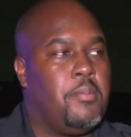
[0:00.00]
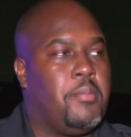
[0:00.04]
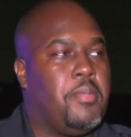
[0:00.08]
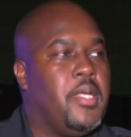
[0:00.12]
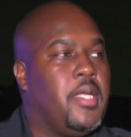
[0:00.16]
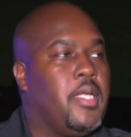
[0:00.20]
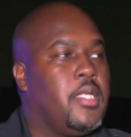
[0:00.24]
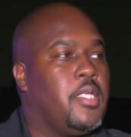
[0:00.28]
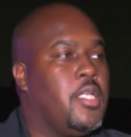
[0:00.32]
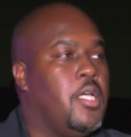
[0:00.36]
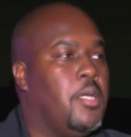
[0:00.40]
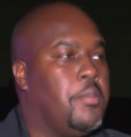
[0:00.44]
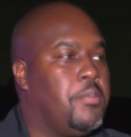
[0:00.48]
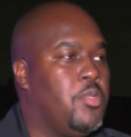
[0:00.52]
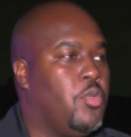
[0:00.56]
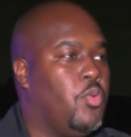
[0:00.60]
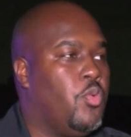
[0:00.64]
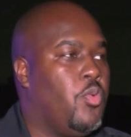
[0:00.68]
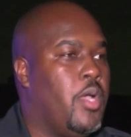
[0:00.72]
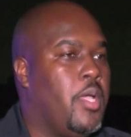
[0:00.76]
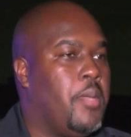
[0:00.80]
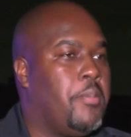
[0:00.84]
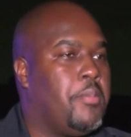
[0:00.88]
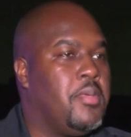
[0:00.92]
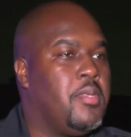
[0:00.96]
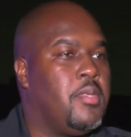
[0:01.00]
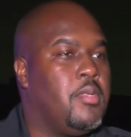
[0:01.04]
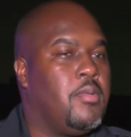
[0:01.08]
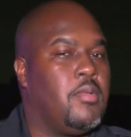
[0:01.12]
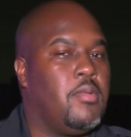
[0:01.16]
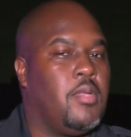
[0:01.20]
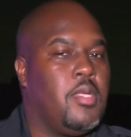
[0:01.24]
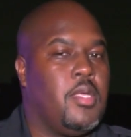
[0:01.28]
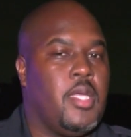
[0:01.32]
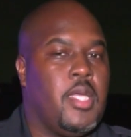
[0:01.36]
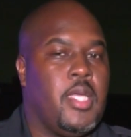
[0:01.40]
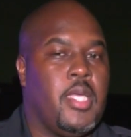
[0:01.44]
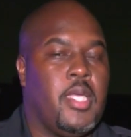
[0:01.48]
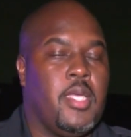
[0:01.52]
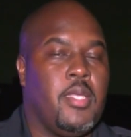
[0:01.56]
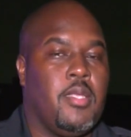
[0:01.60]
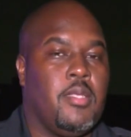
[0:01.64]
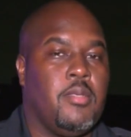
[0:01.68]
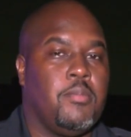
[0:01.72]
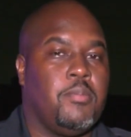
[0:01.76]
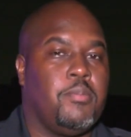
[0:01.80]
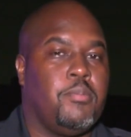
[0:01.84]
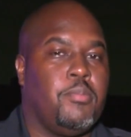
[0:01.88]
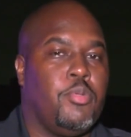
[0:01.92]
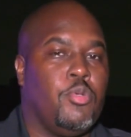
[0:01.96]
picked up the weapon
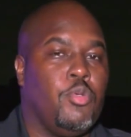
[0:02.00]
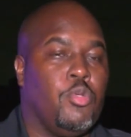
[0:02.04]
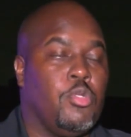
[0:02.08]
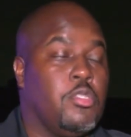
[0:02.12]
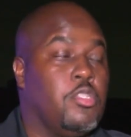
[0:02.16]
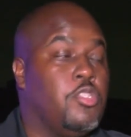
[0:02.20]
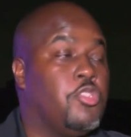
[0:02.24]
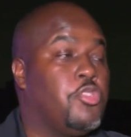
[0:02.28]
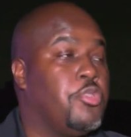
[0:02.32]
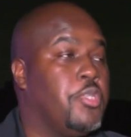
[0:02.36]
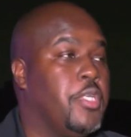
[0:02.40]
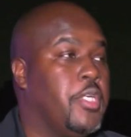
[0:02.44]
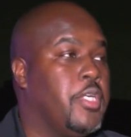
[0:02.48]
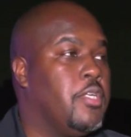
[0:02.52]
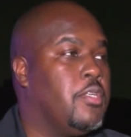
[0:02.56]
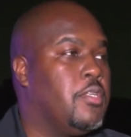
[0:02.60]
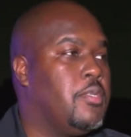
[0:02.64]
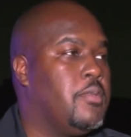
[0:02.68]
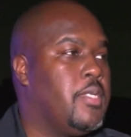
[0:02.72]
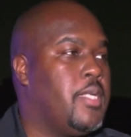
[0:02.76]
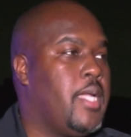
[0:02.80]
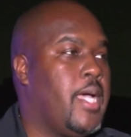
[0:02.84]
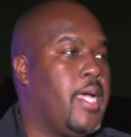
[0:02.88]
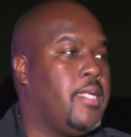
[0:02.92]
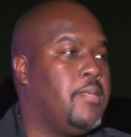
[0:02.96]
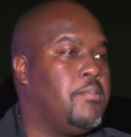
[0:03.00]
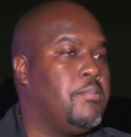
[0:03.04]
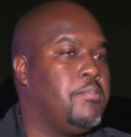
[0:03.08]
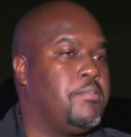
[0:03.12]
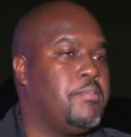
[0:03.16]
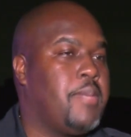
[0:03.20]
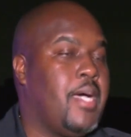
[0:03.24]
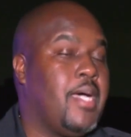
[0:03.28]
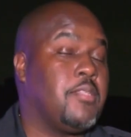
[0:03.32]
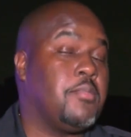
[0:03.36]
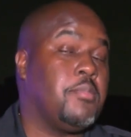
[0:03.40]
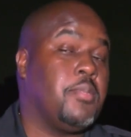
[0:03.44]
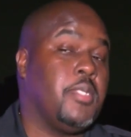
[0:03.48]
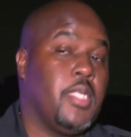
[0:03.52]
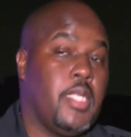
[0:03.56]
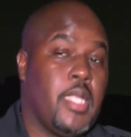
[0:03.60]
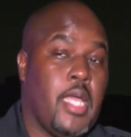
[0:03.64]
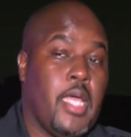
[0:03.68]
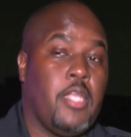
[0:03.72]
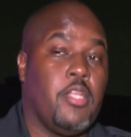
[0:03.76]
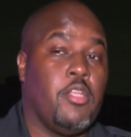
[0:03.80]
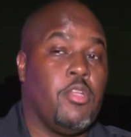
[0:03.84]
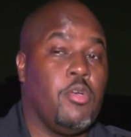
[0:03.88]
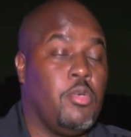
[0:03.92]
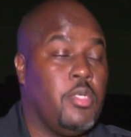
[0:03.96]
and pulled the trigger, not possibly
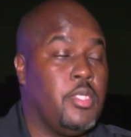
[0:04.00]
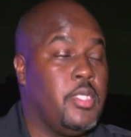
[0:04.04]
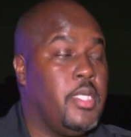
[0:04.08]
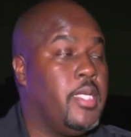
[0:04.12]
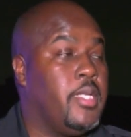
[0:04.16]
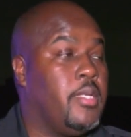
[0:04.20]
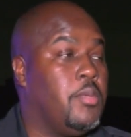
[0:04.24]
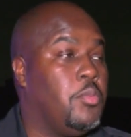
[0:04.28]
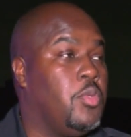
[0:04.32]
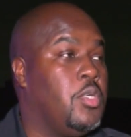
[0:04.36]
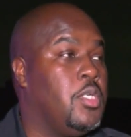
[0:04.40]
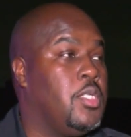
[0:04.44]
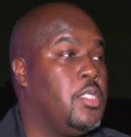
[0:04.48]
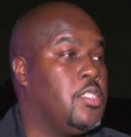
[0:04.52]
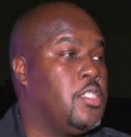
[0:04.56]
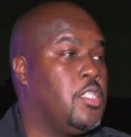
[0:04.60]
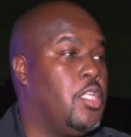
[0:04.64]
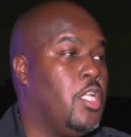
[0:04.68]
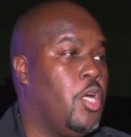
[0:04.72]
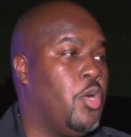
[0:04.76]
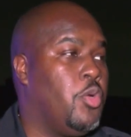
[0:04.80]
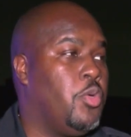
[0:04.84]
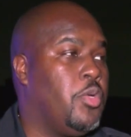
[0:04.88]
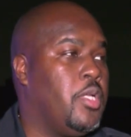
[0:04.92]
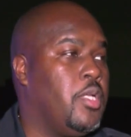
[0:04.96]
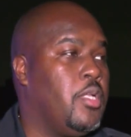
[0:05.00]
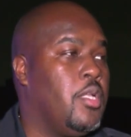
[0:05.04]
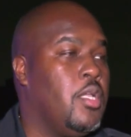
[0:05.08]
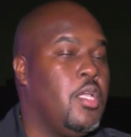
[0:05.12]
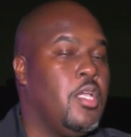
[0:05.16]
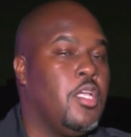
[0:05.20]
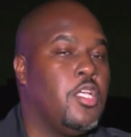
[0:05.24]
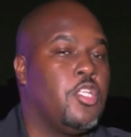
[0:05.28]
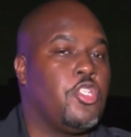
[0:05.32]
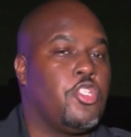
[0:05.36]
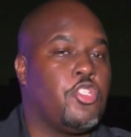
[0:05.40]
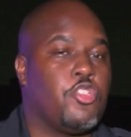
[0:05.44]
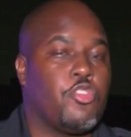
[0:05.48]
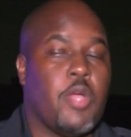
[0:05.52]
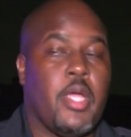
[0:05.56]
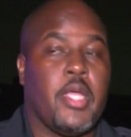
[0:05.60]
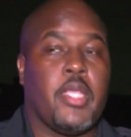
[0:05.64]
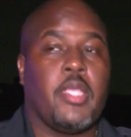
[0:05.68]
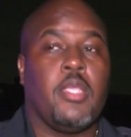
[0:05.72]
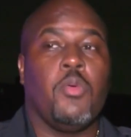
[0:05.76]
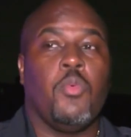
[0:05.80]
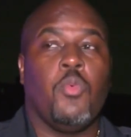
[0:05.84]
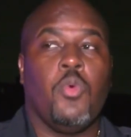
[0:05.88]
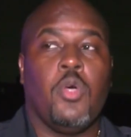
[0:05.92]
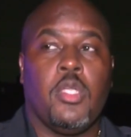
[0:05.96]
not knowing that it was loaded,
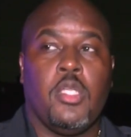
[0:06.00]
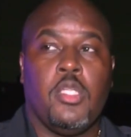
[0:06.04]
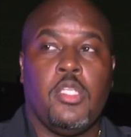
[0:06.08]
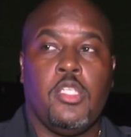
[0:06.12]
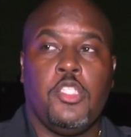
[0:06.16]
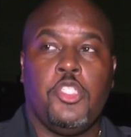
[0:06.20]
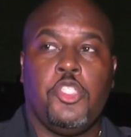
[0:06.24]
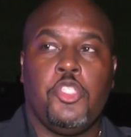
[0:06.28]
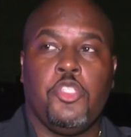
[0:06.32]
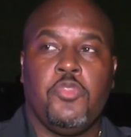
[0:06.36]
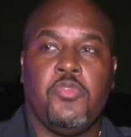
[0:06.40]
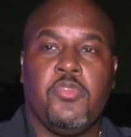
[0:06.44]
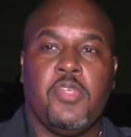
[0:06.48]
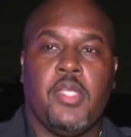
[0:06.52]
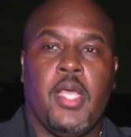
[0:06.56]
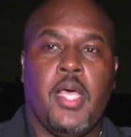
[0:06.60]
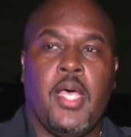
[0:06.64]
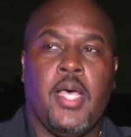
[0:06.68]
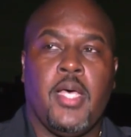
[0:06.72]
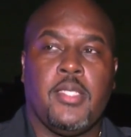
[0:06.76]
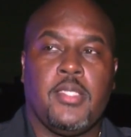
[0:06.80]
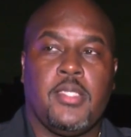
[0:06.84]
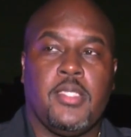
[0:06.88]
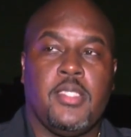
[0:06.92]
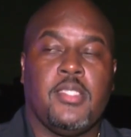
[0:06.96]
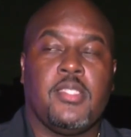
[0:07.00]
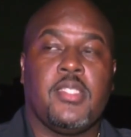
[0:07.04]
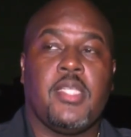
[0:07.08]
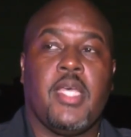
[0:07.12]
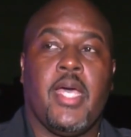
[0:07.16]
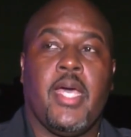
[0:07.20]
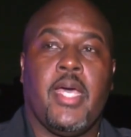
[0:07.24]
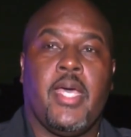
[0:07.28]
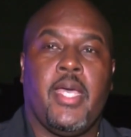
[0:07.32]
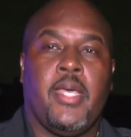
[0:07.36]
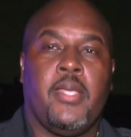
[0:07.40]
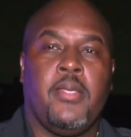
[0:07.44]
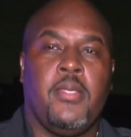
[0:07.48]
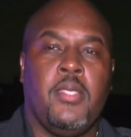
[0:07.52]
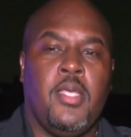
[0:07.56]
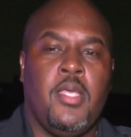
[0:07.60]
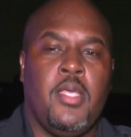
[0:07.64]
striking one of the juveniles inside.